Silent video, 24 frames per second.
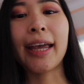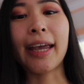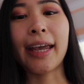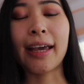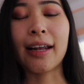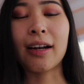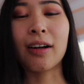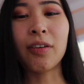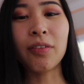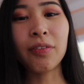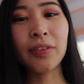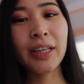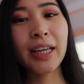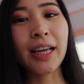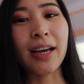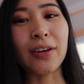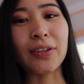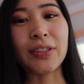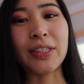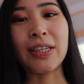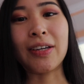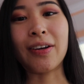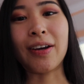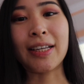And hopefully
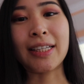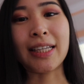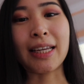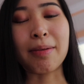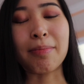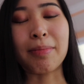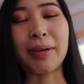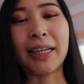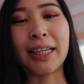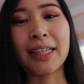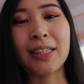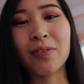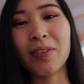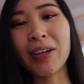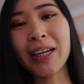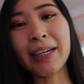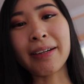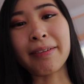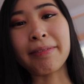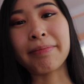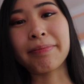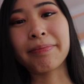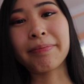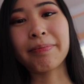I'll see you guys in my next
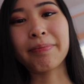video.